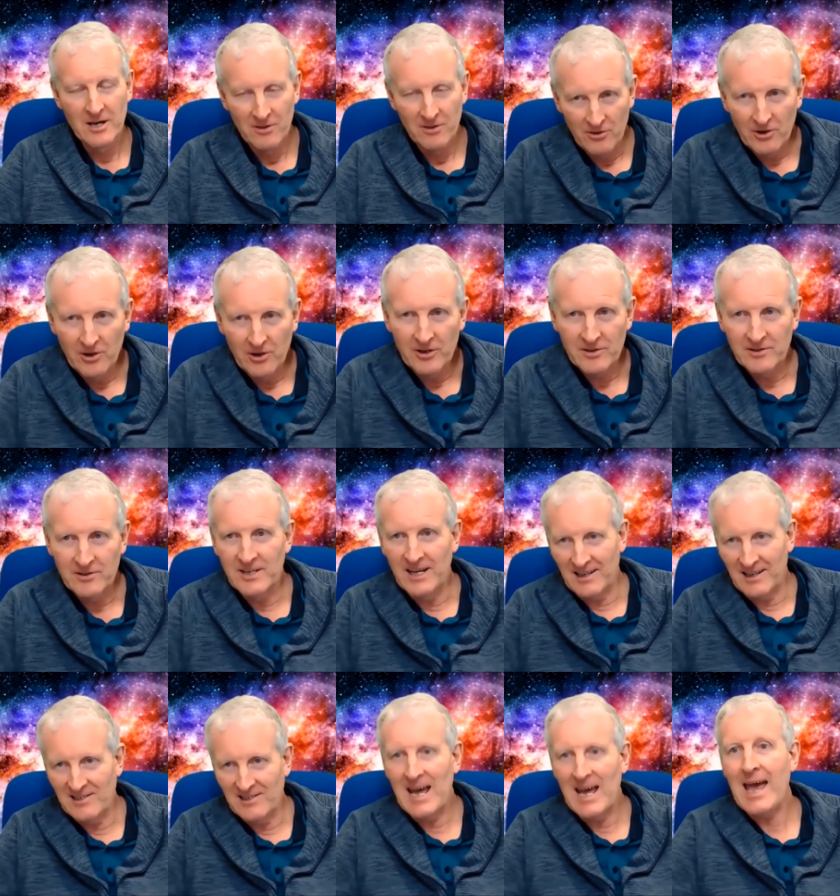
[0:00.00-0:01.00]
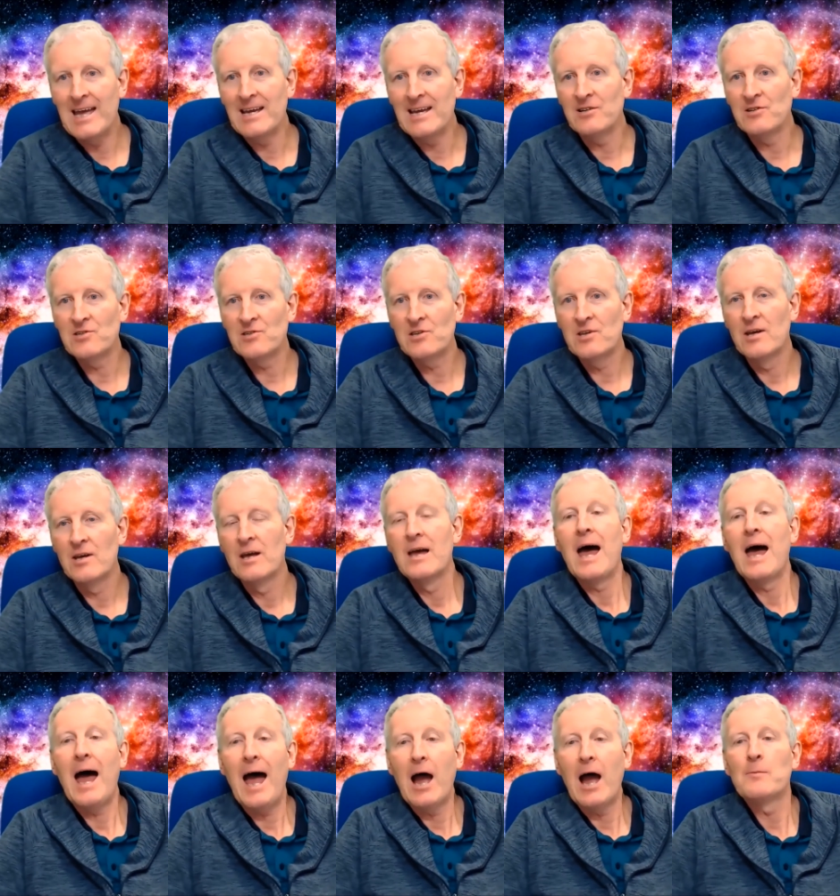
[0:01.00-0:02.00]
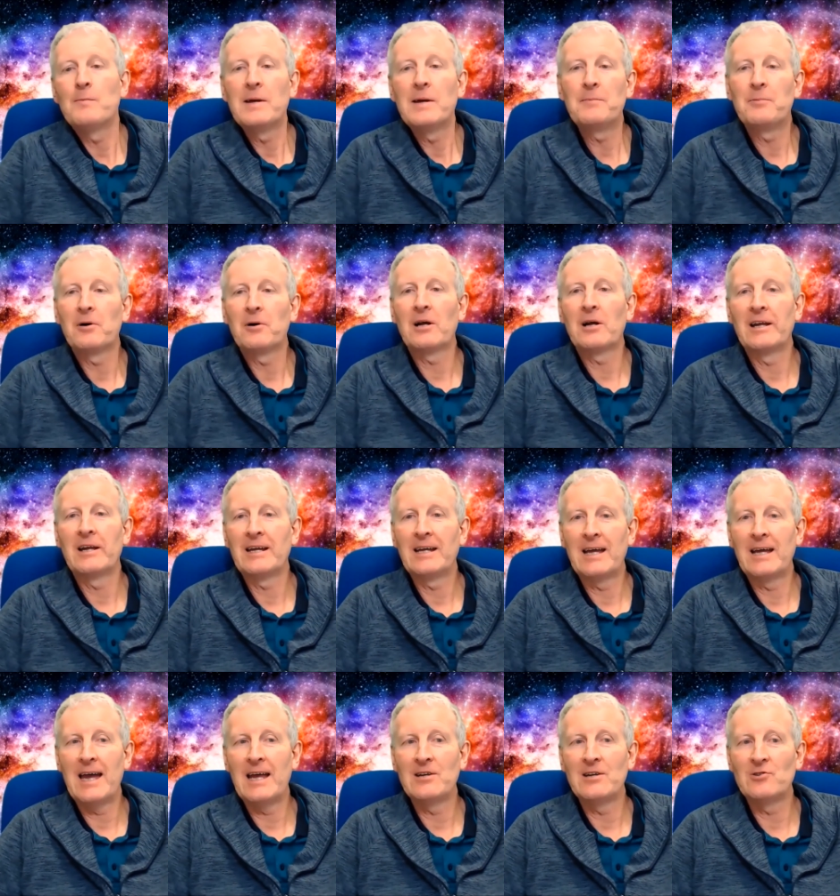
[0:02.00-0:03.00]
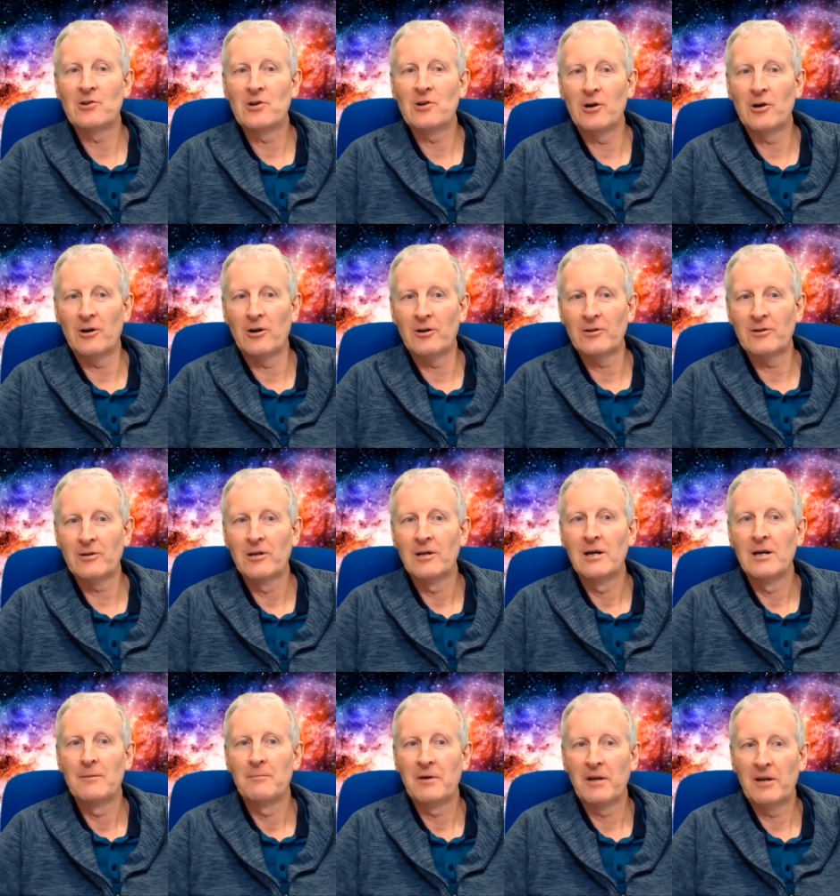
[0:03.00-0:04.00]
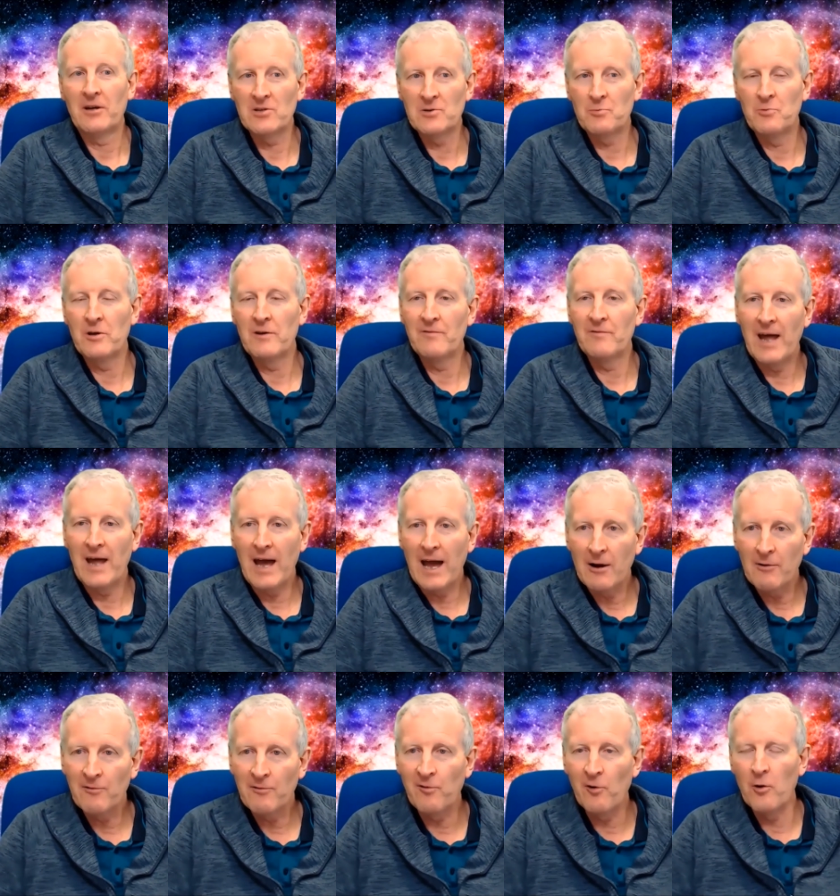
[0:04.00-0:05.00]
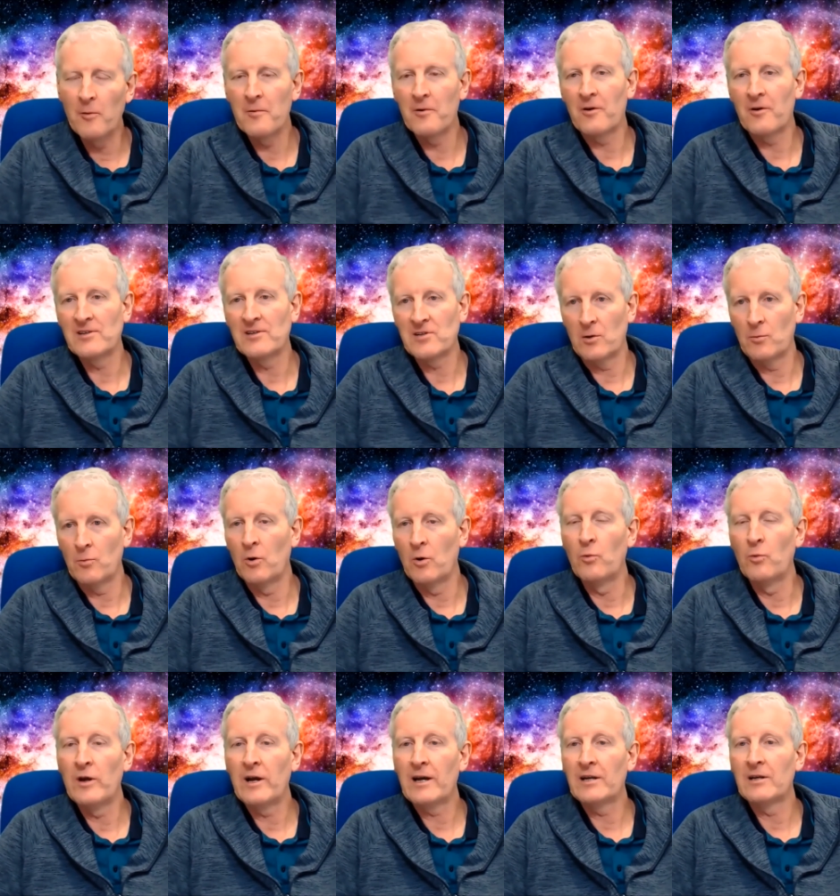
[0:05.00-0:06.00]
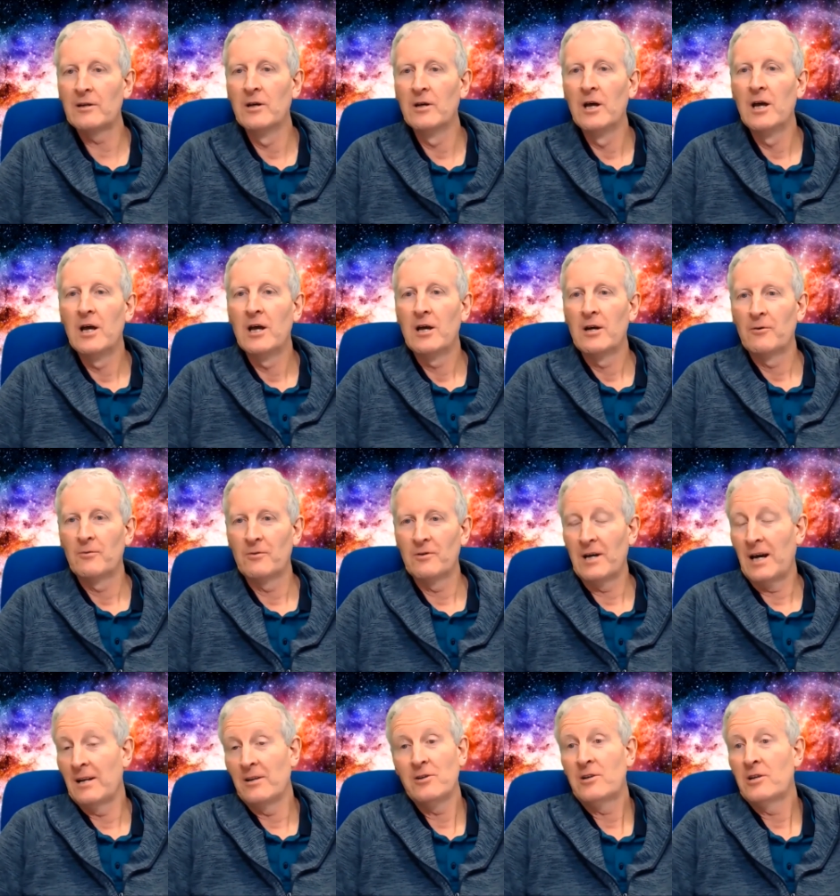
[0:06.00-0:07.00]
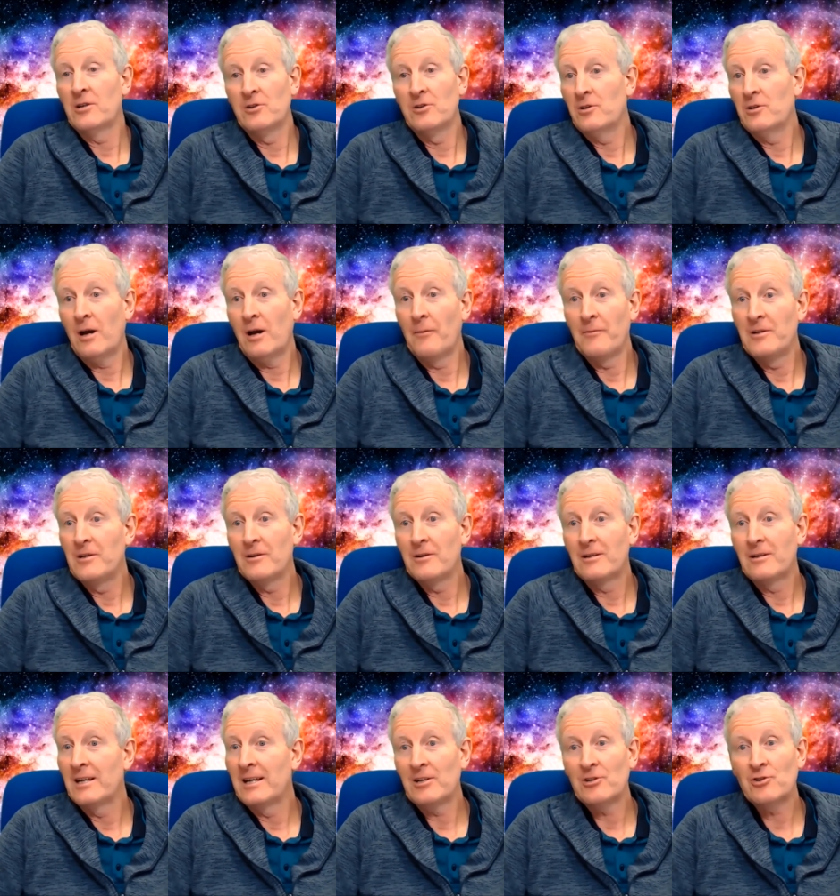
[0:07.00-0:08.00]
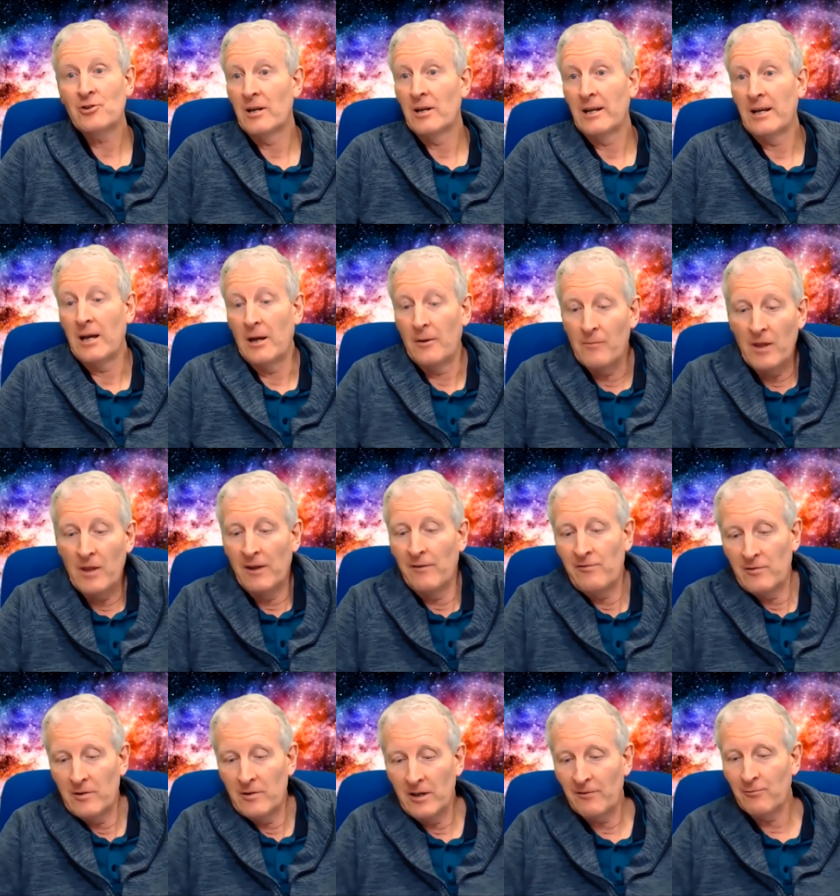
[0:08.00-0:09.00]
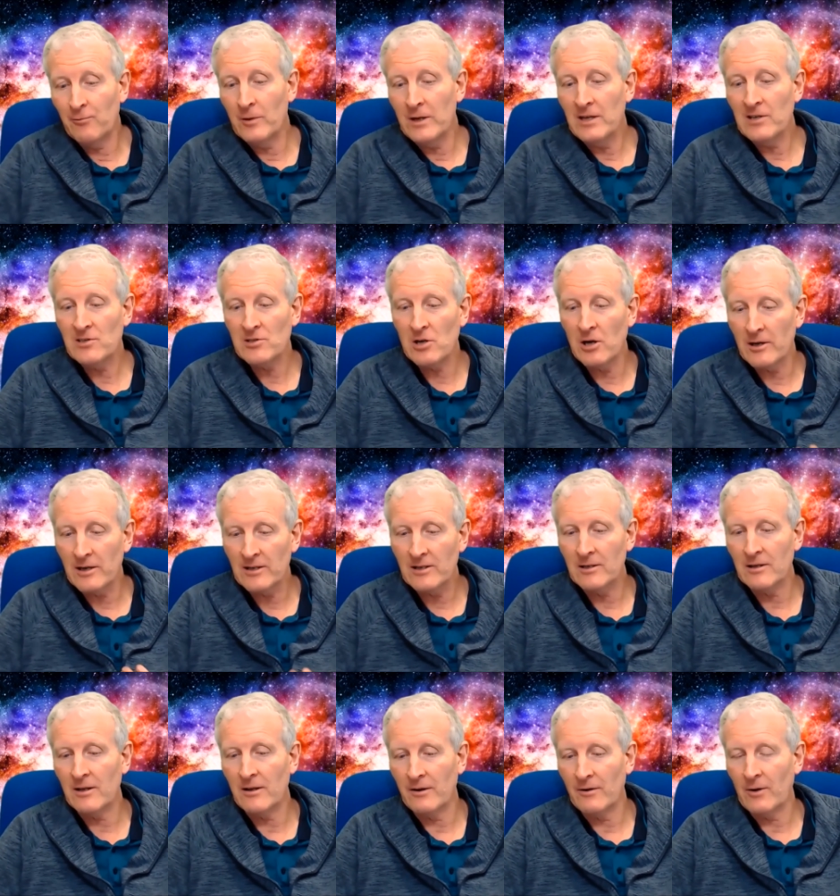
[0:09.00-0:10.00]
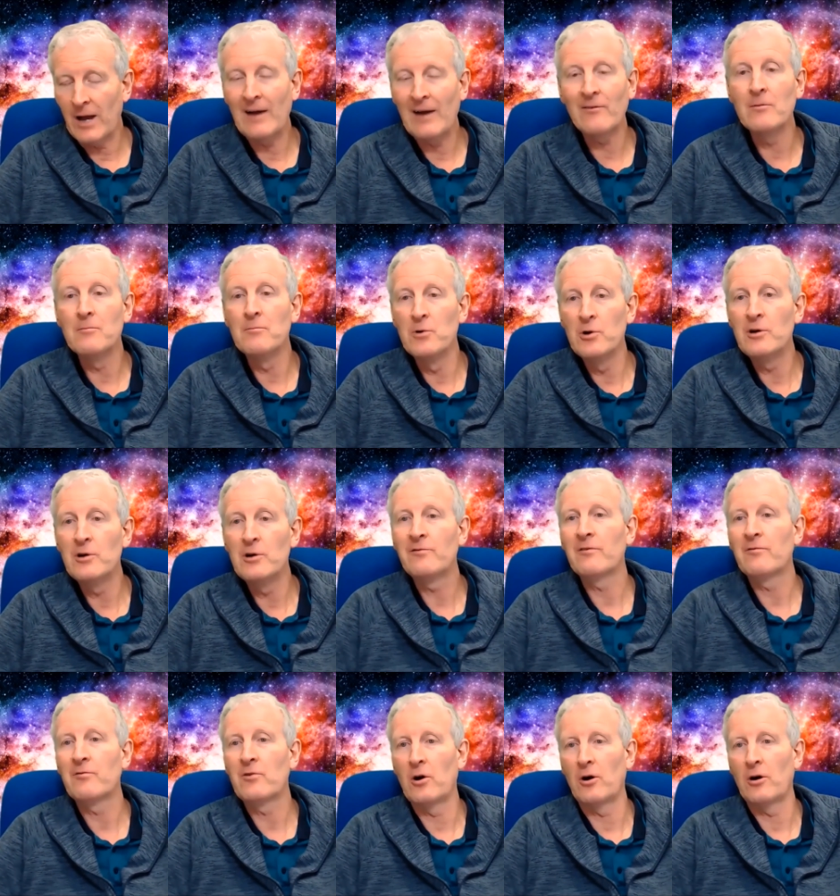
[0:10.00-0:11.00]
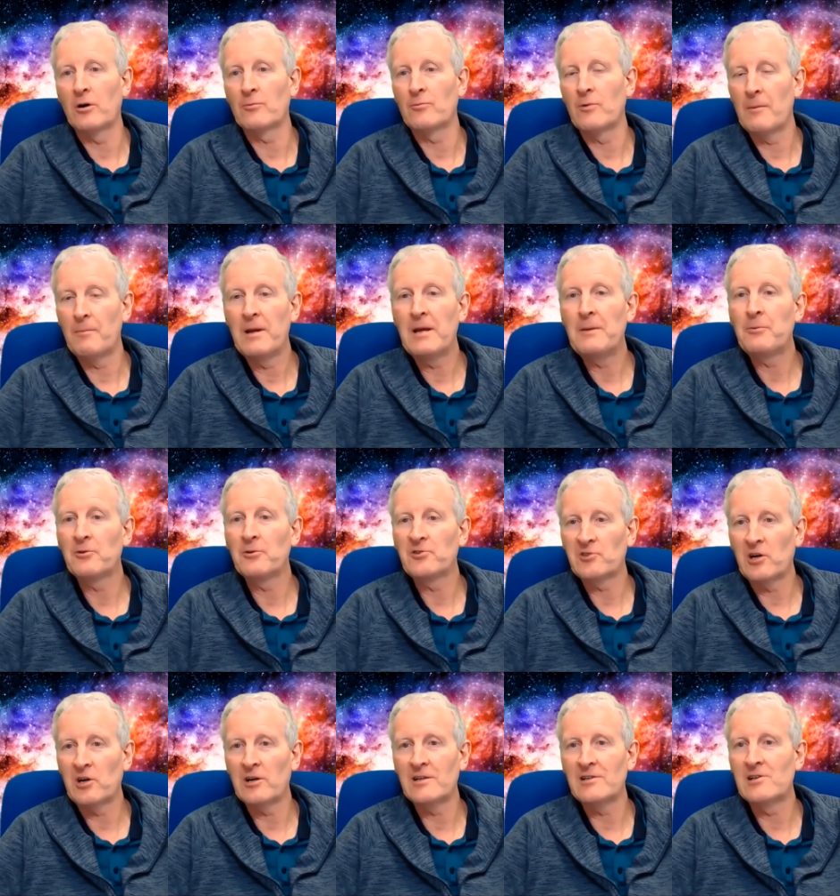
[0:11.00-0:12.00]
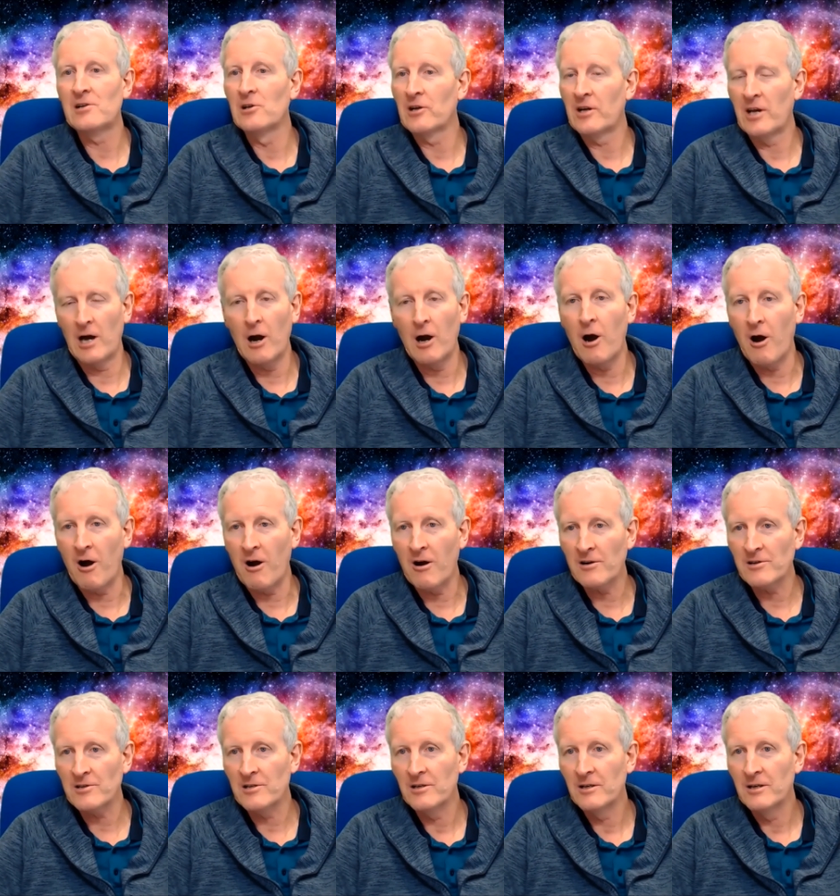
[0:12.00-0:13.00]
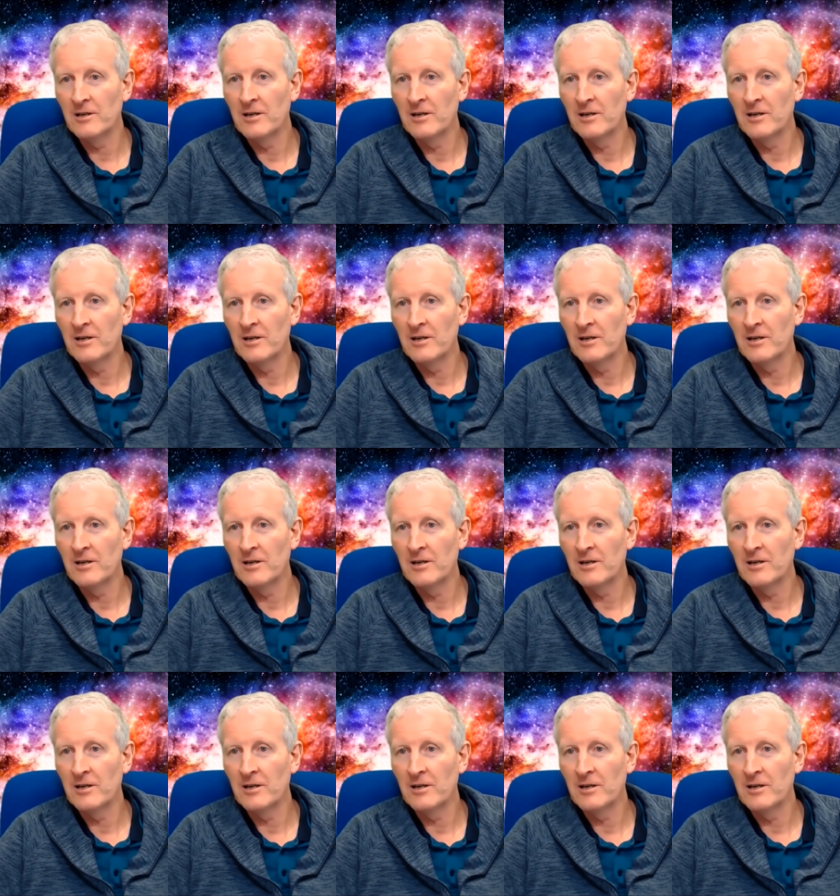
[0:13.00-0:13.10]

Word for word: that dictates how people can engage God because we've now formalized it. Well, we're going to, and you can do. I mean, you literally, if if we started have a move of God where people started to look at art